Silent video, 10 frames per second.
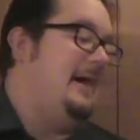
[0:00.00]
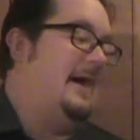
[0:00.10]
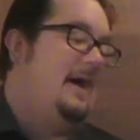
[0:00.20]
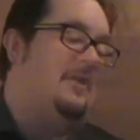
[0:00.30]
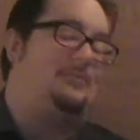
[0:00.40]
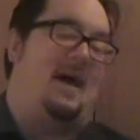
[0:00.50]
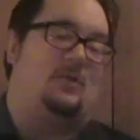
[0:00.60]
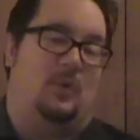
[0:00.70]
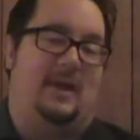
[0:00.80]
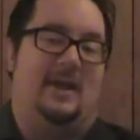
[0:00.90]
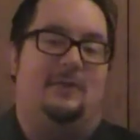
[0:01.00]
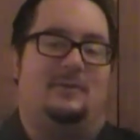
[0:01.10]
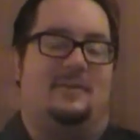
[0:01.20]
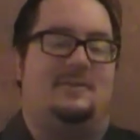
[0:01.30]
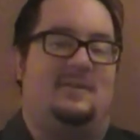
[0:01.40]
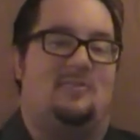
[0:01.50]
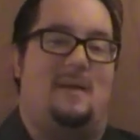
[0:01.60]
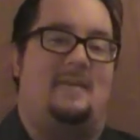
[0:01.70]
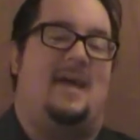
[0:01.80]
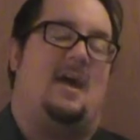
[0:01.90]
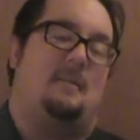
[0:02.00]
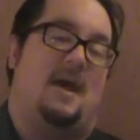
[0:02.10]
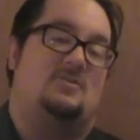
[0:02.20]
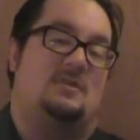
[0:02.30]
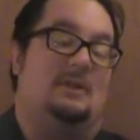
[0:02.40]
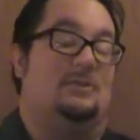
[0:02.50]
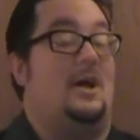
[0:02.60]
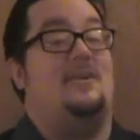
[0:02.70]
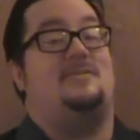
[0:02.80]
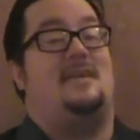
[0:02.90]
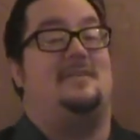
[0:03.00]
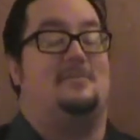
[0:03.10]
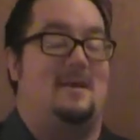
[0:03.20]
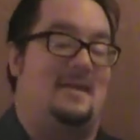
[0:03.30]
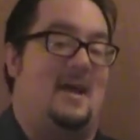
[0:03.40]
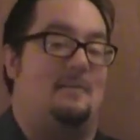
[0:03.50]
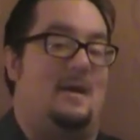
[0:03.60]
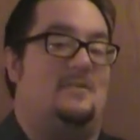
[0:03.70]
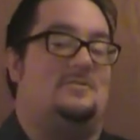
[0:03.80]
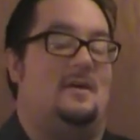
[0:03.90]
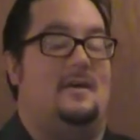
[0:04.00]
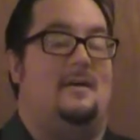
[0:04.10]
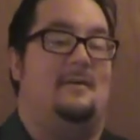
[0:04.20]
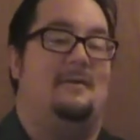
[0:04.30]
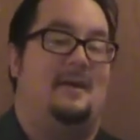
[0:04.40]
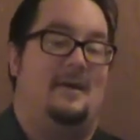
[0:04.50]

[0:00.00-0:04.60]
Uh, this past week, he's in a six-man tag match. He lost that six-man tag match uh,